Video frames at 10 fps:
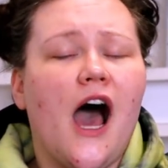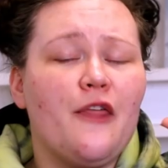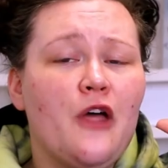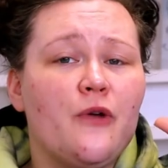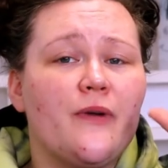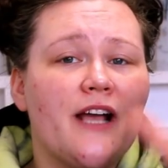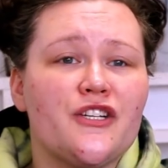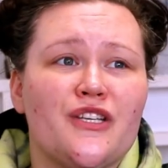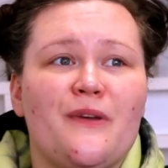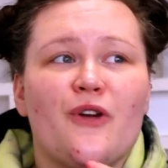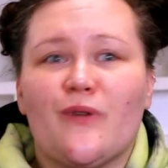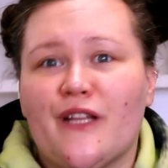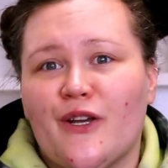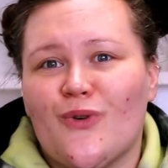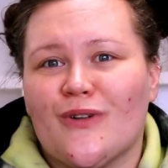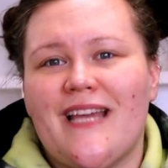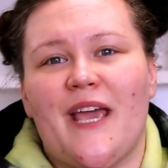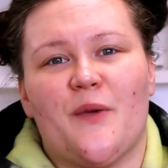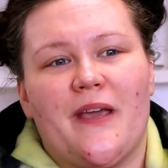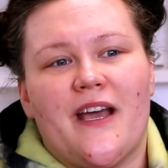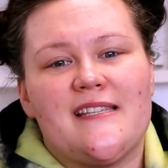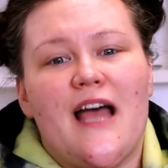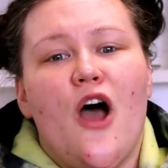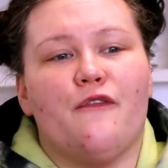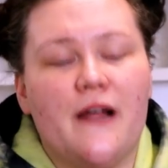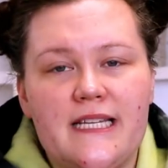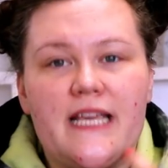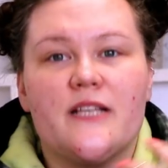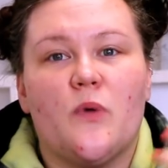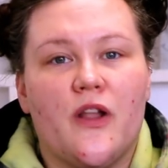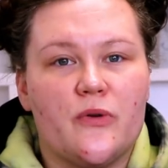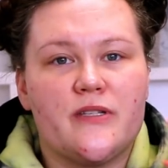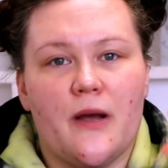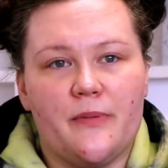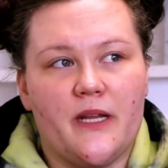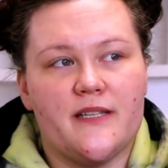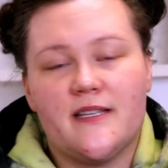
I thought it would actually be a really cool take because Fenty is one of those companies,